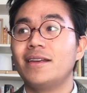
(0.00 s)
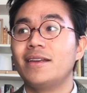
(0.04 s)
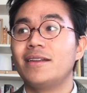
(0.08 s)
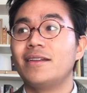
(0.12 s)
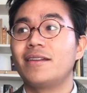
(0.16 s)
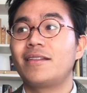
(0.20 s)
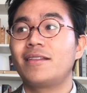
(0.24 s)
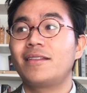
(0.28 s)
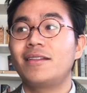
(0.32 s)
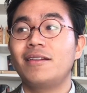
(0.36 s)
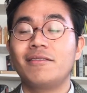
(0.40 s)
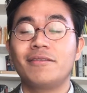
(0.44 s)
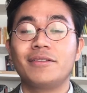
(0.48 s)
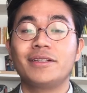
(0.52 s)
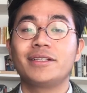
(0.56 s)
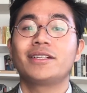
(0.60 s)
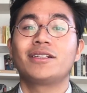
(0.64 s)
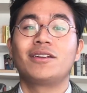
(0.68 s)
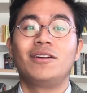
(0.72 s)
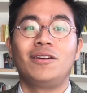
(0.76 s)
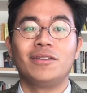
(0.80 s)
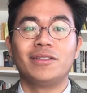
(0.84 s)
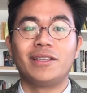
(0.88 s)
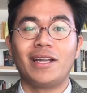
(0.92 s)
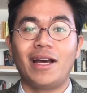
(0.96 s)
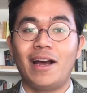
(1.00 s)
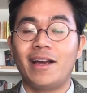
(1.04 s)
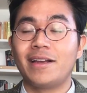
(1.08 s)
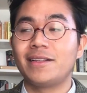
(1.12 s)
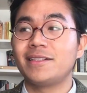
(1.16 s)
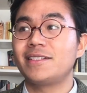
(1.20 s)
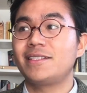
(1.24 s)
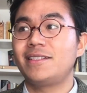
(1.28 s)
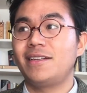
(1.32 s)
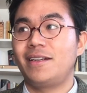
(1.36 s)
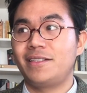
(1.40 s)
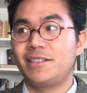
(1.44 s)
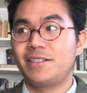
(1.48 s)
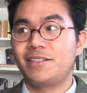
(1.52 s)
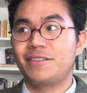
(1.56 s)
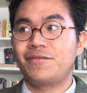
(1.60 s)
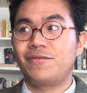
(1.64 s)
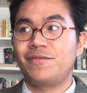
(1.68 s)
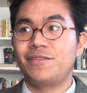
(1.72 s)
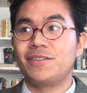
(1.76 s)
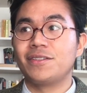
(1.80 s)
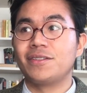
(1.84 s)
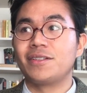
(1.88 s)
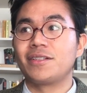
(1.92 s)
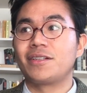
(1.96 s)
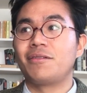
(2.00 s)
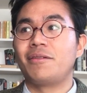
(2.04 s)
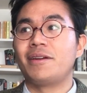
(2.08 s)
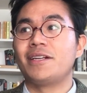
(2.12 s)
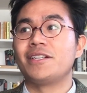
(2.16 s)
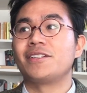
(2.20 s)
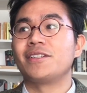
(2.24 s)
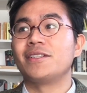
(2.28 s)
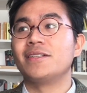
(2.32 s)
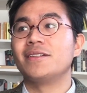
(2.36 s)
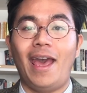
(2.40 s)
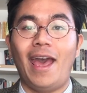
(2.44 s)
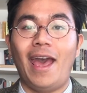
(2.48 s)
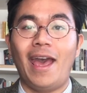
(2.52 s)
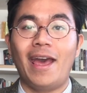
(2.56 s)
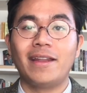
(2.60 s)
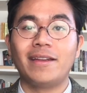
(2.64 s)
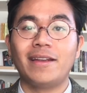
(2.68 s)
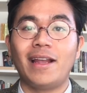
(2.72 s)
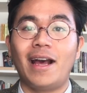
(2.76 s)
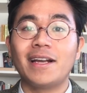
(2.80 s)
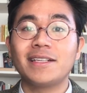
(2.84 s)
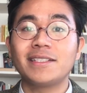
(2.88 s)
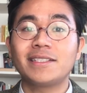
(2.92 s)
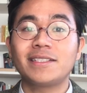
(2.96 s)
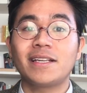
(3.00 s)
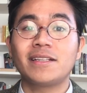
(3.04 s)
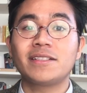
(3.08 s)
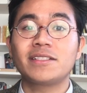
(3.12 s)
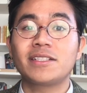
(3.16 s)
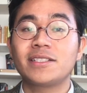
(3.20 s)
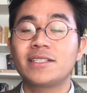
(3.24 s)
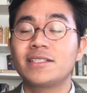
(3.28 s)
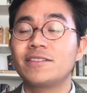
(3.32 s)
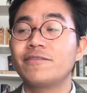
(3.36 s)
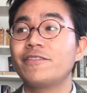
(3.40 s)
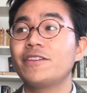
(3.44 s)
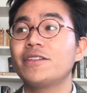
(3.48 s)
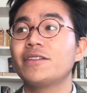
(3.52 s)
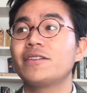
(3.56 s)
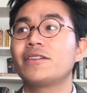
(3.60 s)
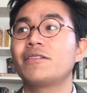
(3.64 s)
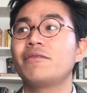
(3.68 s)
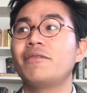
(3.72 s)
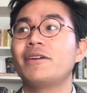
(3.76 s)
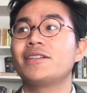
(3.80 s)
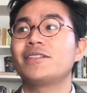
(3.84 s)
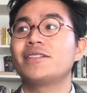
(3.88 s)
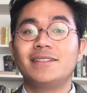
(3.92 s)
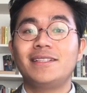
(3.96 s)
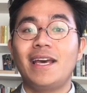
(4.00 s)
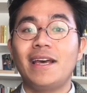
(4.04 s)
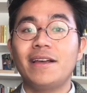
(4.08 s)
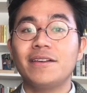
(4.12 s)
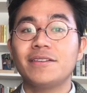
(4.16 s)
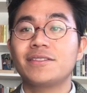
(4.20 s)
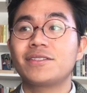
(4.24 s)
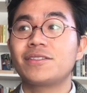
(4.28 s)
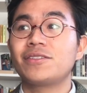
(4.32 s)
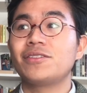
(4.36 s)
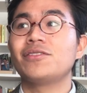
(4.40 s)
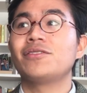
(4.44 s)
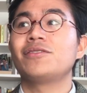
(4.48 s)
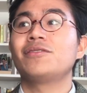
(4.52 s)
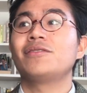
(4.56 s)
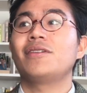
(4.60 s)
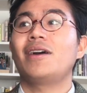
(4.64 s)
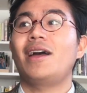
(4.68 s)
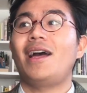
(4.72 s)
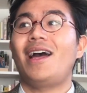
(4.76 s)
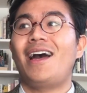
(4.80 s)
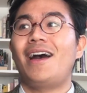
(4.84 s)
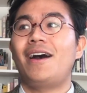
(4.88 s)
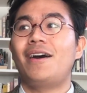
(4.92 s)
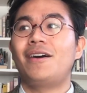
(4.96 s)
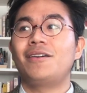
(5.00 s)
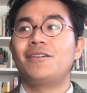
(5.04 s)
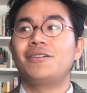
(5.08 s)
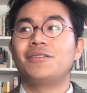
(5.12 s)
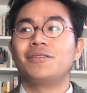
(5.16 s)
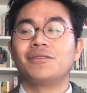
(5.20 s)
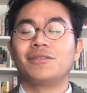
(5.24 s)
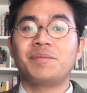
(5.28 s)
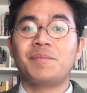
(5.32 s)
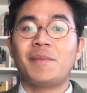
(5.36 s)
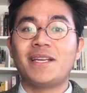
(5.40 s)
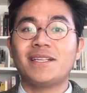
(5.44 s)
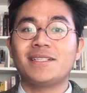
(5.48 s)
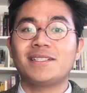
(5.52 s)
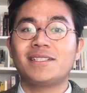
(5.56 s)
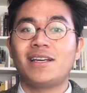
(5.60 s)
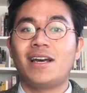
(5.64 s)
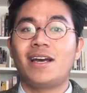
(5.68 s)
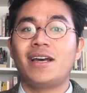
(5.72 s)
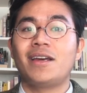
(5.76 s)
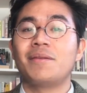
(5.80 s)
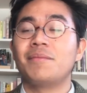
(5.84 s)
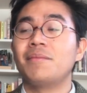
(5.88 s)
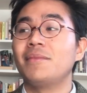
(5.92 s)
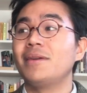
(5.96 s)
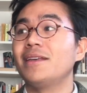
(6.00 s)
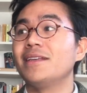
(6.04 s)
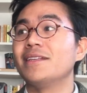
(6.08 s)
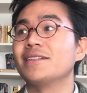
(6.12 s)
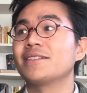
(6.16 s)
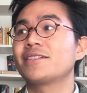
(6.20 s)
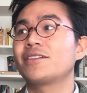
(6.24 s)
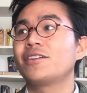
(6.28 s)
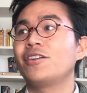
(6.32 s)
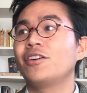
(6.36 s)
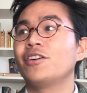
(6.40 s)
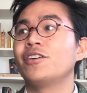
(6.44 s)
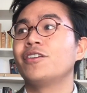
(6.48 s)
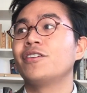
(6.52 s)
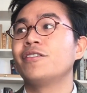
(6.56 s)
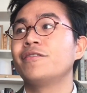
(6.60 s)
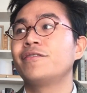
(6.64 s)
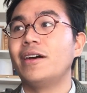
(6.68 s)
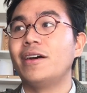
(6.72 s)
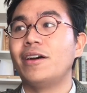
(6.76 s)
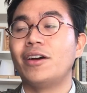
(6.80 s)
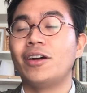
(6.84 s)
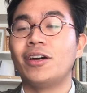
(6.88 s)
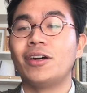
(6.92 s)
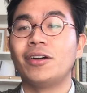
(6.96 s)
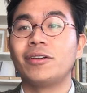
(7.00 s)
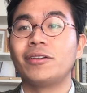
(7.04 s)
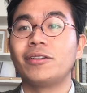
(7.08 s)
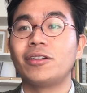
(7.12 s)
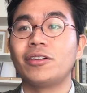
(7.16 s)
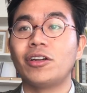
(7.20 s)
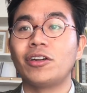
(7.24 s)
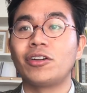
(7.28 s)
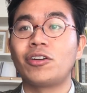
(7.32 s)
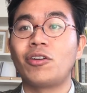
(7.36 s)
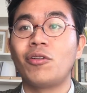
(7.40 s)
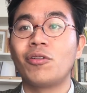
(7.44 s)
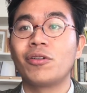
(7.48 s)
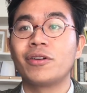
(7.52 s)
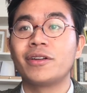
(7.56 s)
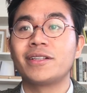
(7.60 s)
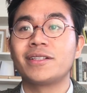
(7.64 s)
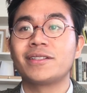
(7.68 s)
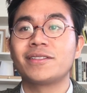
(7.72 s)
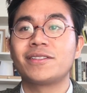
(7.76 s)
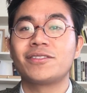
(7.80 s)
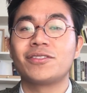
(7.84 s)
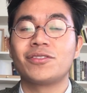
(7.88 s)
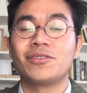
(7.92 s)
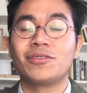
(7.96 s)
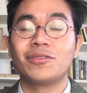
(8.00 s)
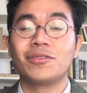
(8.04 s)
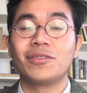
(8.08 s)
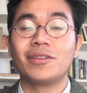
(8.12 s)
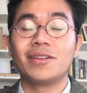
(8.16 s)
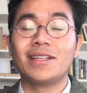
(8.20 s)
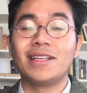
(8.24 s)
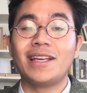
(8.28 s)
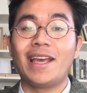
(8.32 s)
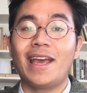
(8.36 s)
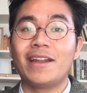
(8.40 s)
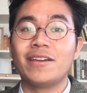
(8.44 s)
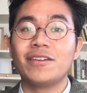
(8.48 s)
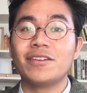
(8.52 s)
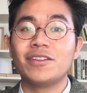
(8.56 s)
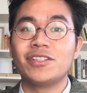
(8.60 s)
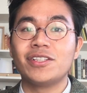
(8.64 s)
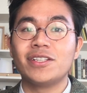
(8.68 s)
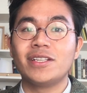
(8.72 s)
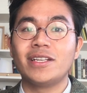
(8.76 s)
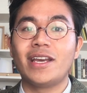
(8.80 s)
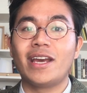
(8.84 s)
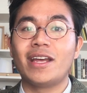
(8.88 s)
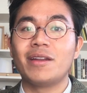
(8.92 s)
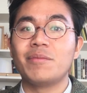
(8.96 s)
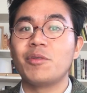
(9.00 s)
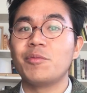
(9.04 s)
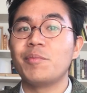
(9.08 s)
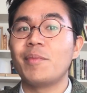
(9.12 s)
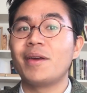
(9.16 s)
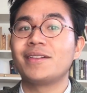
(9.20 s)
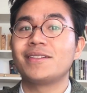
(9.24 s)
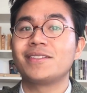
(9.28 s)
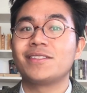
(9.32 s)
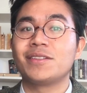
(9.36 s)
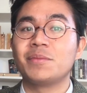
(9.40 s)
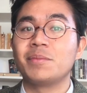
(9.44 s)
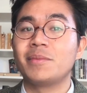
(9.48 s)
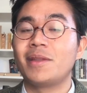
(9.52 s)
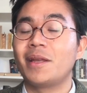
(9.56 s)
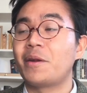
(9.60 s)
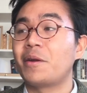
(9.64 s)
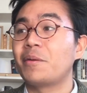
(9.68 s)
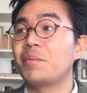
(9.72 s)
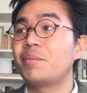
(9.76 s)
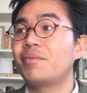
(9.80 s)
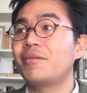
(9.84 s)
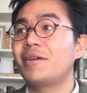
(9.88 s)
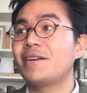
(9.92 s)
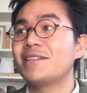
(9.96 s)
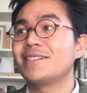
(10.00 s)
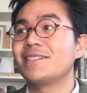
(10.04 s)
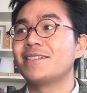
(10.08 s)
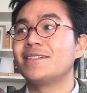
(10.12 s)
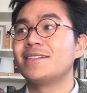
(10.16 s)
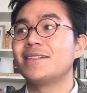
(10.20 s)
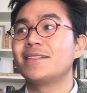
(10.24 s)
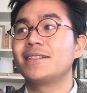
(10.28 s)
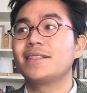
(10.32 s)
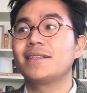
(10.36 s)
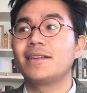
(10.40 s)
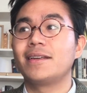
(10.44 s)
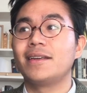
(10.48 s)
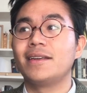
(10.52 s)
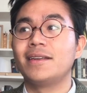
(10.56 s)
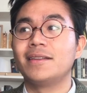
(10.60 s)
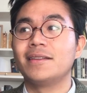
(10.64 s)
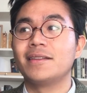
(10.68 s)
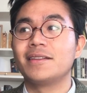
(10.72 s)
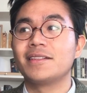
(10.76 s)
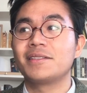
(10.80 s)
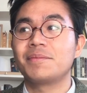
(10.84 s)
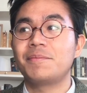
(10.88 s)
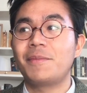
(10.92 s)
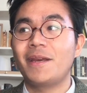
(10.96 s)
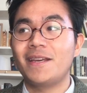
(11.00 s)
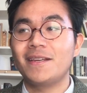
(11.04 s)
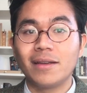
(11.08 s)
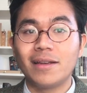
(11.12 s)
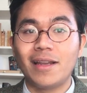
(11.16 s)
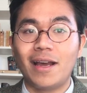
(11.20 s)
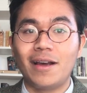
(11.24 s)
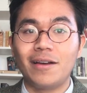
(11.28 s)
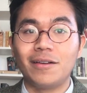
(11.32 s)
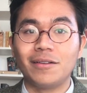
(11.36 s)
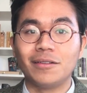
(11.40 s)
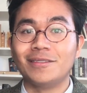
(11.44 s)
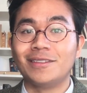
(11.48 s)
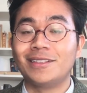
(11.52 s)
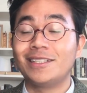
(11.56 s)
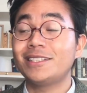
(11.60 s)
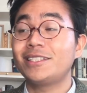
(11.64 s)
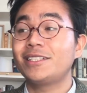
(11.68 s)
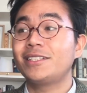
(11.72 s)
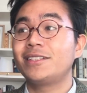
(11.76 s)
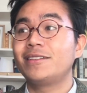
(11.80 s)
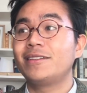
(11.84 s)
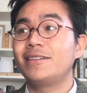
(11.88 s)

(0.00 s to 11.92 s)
in a theory called Einstein's field equation. And Einstein's field equation tells you how space-time is curved according to the energy and momentum that are present in the space. Now, this